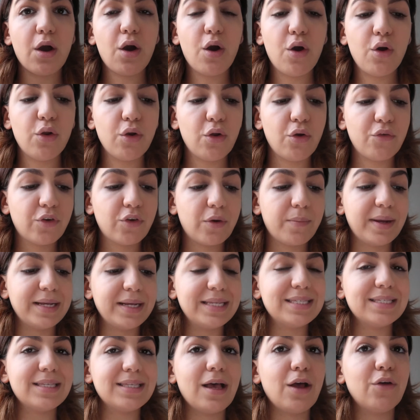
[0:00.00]
all over
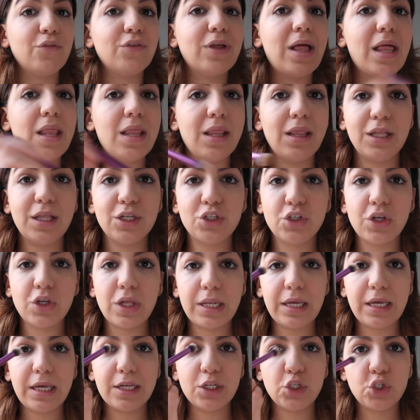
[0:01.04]
myself,
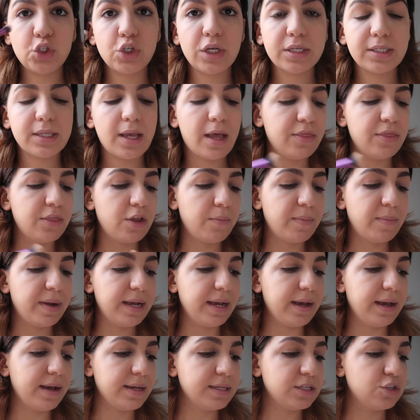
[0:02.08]
literally just under
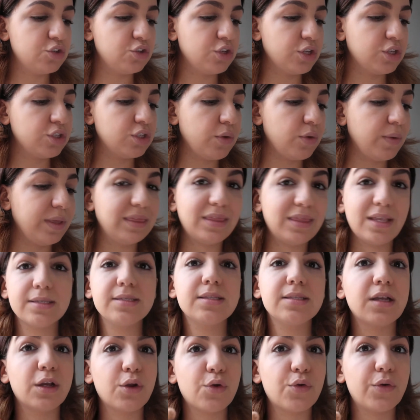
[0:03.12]
my eyes, just so it
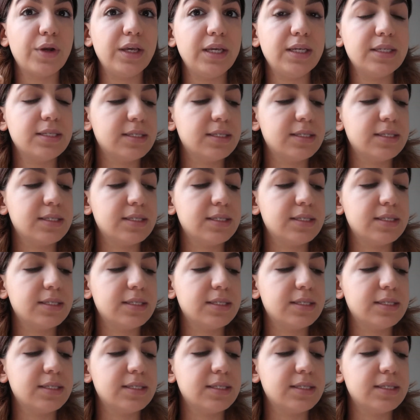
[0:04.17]
doesn't crease.